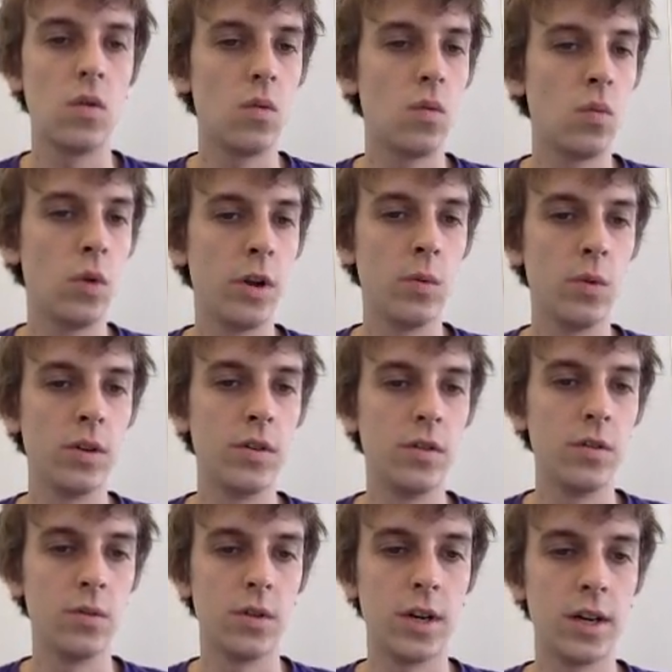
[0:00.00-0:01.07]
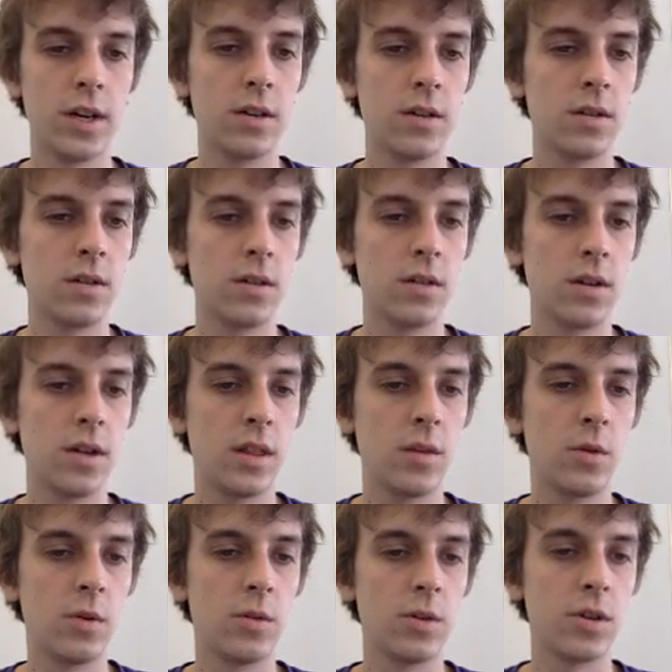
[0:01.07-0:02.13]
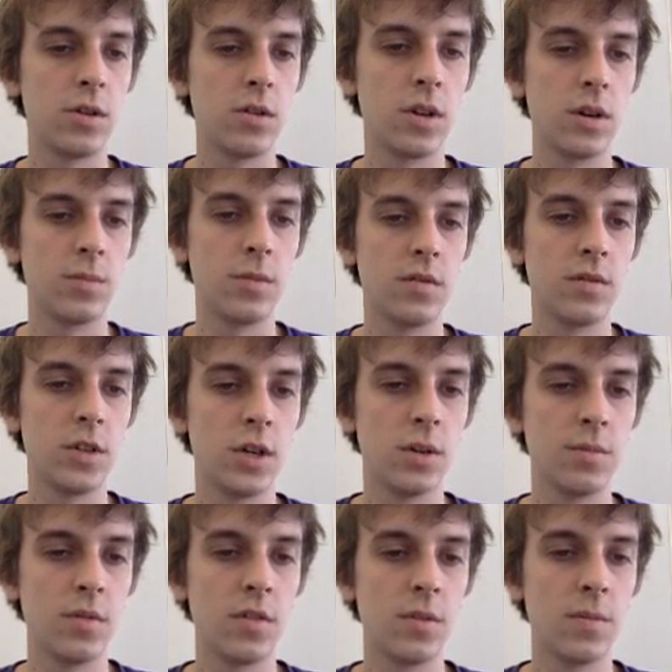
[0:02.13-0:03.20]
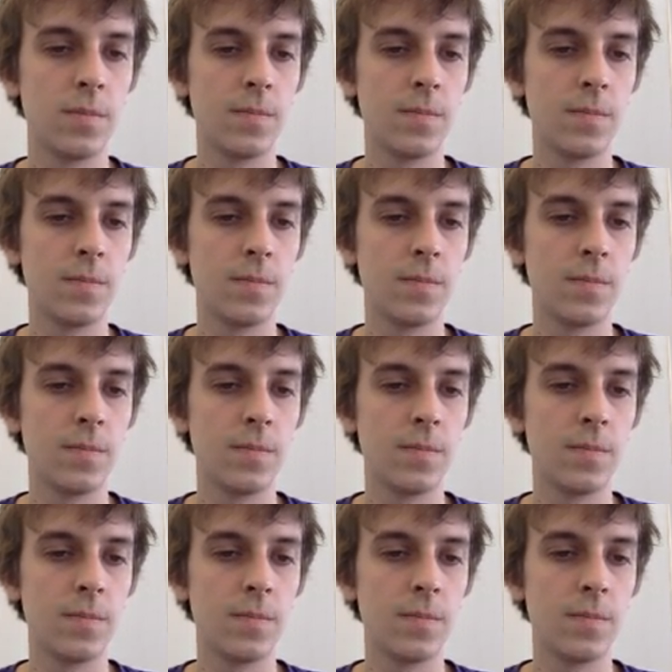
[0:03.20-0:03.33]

we would do that. And then we return the number of jumps.